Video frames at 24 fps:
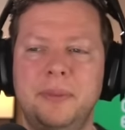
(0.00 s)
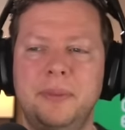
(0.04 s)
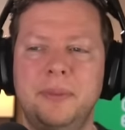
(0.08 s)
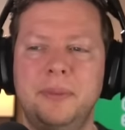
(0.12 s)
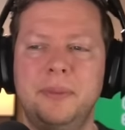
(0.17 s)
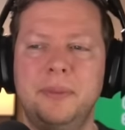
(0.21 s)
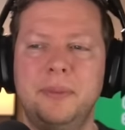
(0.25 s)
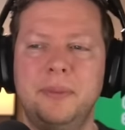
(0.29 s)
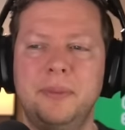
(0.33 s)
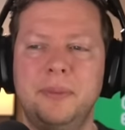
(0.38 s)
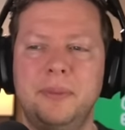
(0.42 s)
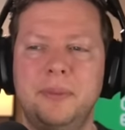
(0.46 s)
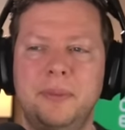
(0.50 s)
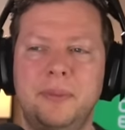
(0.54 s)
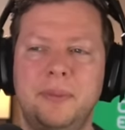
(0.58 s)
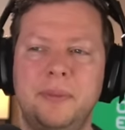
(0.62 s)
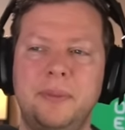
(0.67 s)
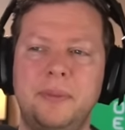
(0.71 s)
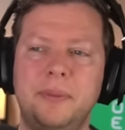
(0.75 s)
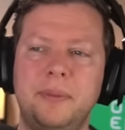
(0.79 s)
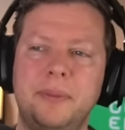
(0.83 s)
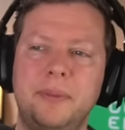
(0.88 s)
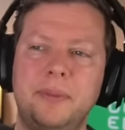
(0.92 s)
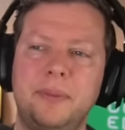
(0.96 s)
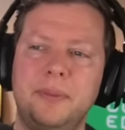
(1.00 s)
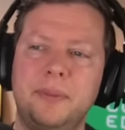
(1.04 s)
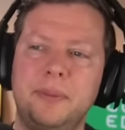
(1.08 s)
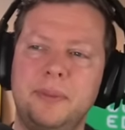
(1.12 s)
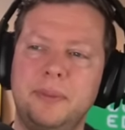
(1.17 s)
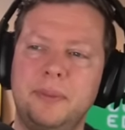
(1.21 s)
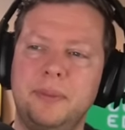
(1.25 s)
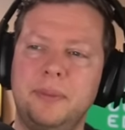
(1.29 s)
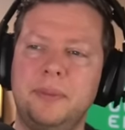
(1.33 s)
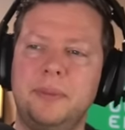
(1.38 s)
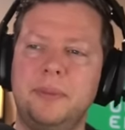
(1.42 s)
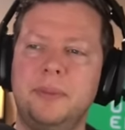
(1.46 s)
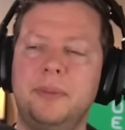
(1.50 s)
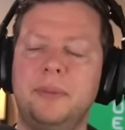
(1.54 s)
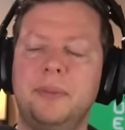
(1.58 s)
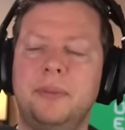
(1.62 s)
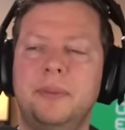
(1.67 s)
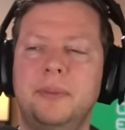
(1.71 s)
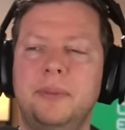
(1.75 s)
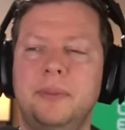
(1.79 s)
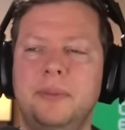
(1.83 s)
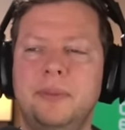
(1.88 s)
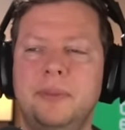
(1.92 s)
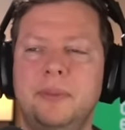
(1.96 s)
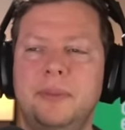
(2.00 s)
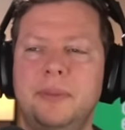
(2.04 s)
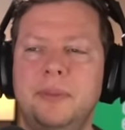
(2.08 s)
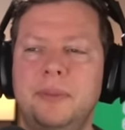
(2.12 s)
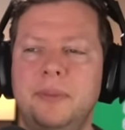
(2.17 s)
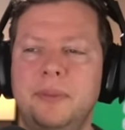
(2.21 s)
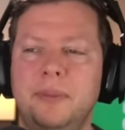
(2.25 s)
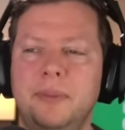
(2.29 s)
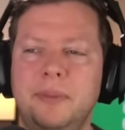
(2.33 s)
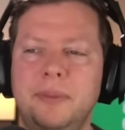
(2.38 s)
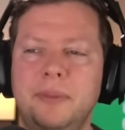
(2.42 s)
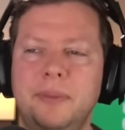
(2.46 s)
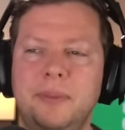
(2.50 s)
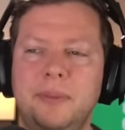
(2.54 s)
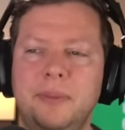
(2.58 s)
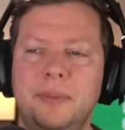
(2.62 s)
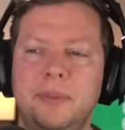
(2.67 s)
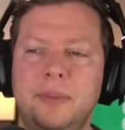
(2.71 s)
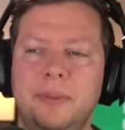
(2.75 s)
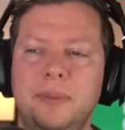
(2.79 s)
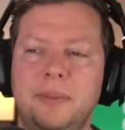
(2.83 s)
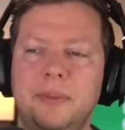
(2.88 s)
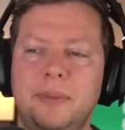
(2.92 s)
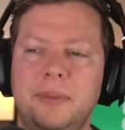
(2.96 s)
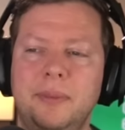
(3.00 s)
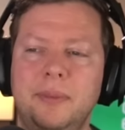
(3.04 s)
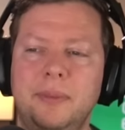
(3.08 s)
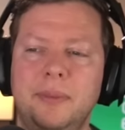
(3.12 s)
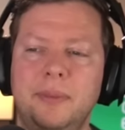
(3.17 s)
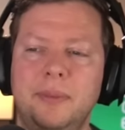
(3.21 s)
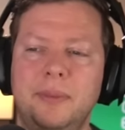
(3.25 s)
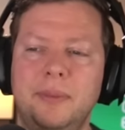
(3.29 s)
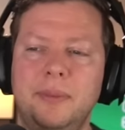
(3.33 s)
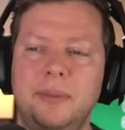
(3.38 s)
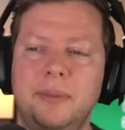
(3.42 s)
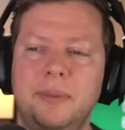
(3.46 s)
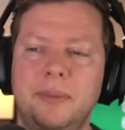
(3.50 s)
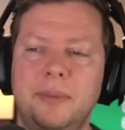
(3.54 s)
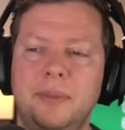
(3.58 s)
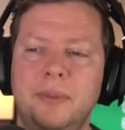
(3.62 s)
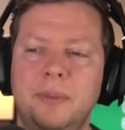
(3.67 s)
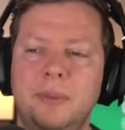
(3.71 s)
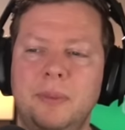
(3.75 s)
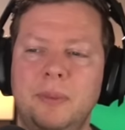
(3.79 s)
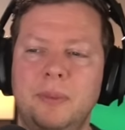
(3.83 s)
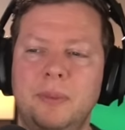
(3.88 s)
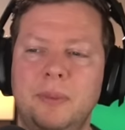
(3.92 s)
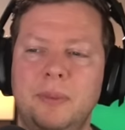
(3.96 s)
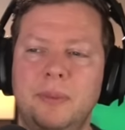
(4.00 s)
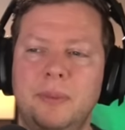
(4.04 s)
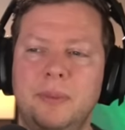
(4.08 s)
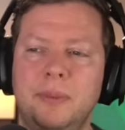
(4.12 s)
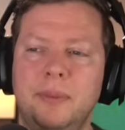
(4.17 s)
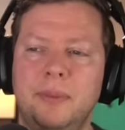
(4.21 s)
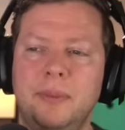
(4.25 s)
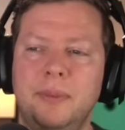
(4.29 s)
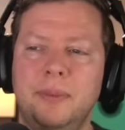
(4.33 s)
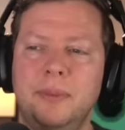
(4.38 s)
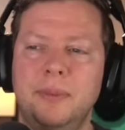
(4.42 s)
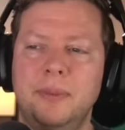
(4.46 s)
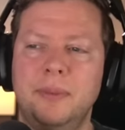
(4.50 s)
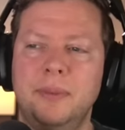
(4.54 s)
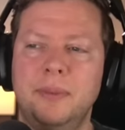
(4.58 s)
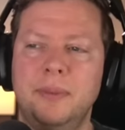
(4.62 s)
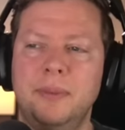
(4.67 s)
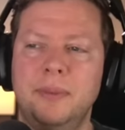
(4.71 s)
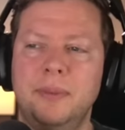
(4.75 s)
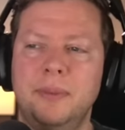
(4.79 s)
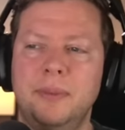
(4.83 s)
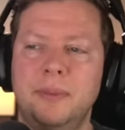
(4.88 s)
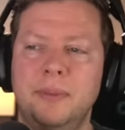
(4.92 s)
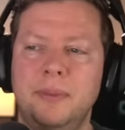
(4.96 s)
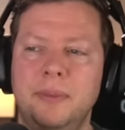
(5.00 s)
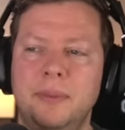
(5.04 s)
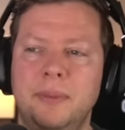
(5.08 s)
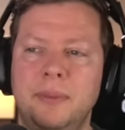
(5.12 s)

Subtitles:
The person shown says nothing.